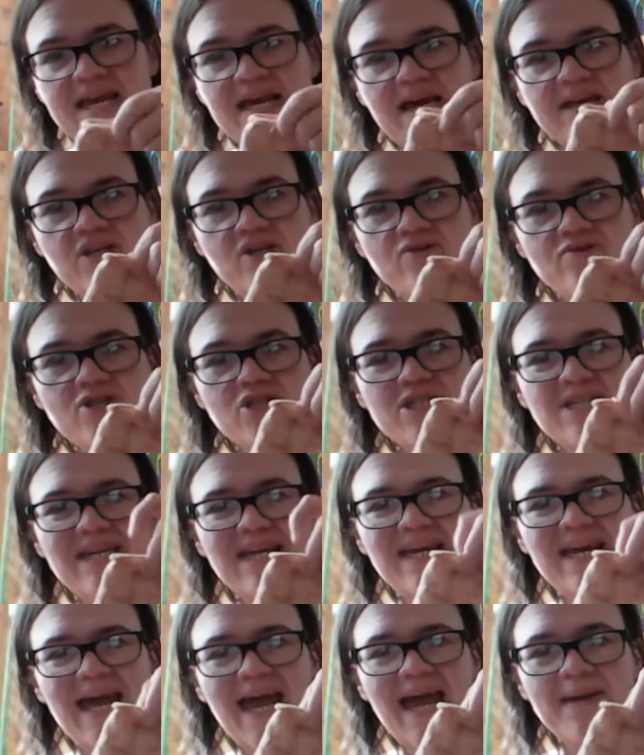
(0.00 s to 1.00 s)

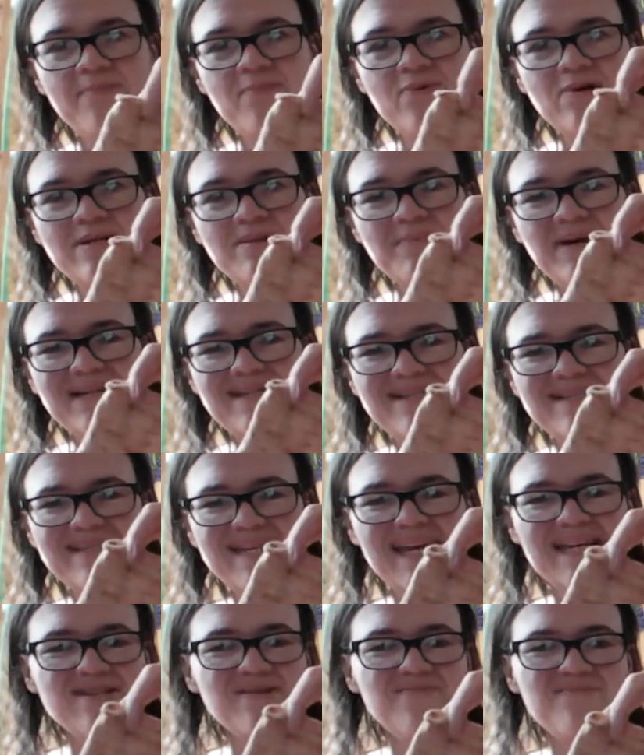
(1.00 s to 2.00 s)
Usually I put them on in
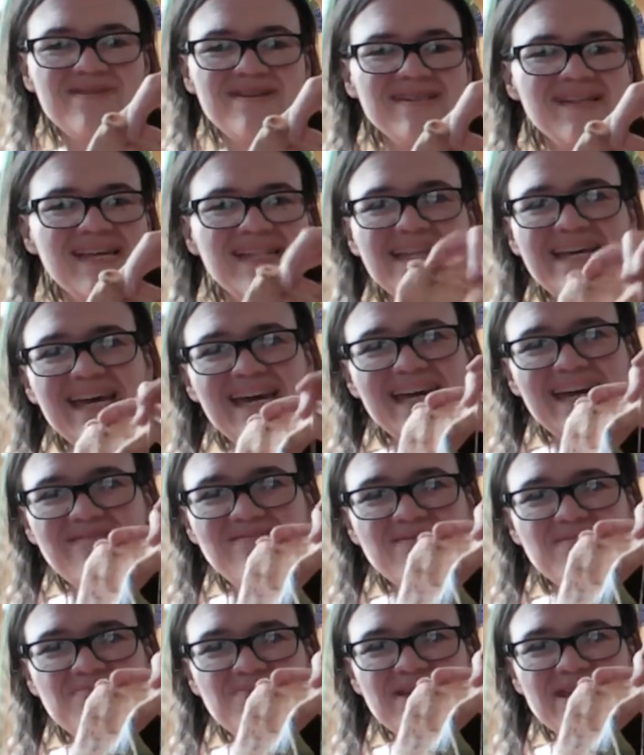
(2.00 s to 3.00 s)
tandem, but lately I
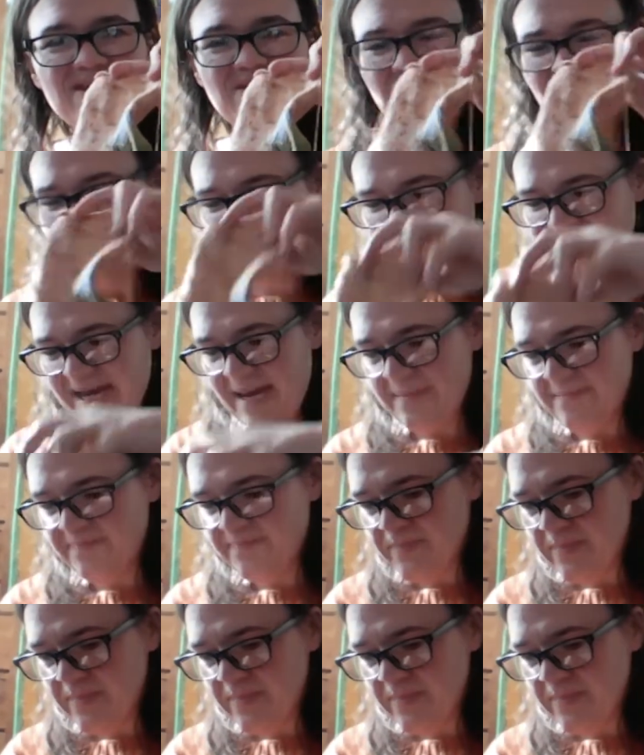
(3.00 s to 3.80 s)
haven't been doing that.